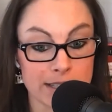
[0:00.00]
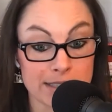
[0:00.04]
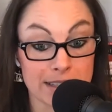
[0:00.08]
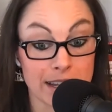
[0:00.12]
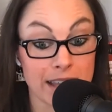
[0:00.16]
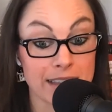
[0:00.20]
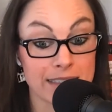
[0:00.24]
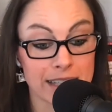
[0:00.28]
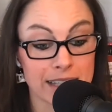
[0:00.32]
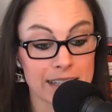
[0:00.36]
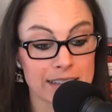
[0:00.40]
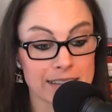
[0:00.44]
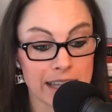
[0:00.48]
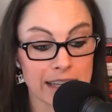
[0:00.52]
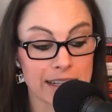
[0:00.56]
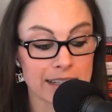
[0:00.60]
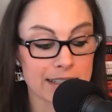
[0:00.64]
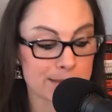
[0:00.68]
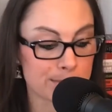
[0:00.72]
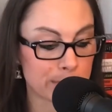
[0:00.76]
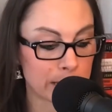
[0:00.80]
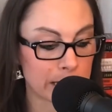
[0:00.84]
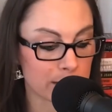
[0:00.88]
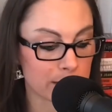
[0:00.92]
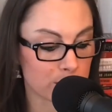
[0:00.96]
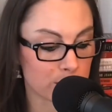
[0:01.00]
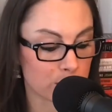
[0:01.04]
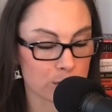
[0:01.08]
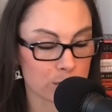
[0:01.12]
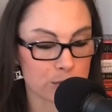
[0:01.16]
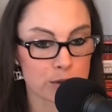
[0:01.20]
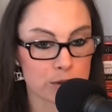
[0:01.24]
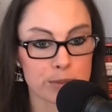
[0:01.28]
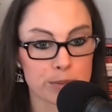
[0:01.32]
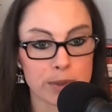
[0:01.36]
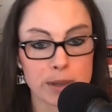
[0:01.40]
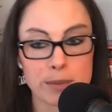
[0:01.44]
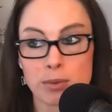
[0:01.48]
And I think that is meaningful
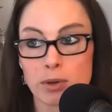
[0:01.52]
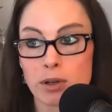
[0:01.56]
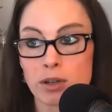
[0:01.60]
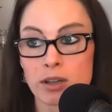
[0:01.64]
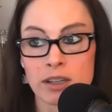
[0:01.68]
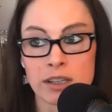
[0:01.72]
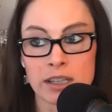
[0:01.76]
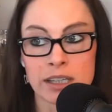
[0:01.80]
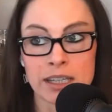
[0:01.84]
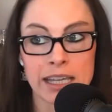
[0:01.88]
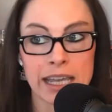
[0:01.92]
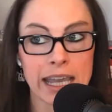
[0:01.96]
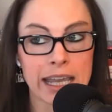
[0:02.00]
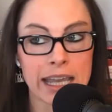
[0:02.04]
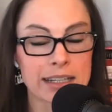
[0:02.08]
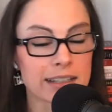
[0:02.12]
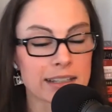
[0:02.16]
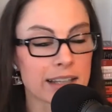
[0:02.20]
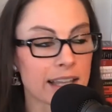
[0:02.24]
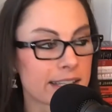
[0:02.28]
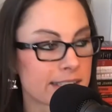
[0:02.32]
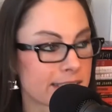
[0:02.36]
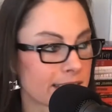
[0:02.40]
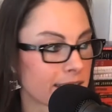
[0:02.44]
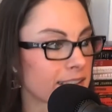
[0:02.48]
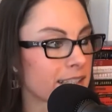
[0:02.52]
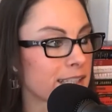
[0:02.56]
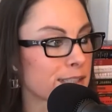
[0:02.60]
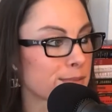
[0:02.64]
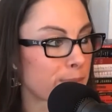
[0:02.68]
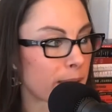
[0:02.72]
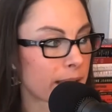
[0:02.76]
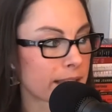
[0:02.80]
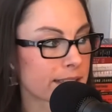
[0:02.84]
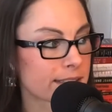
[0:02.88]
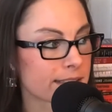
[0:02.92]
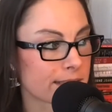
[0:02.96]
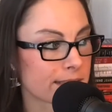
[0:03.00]
for people analyzing these
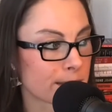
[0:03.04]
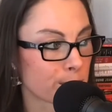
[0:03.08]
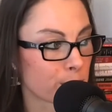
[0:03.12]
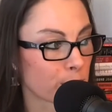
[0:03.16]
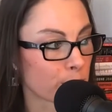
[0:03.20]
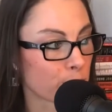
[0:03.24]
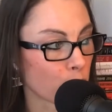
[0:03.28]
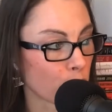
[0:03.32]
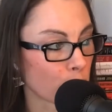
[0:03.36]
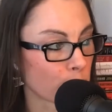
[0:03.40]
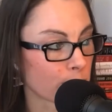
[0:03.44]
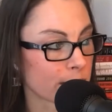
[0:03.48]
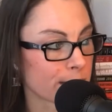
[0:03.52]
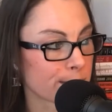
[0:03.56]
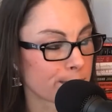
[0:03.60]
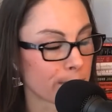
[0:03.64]
basins and performance.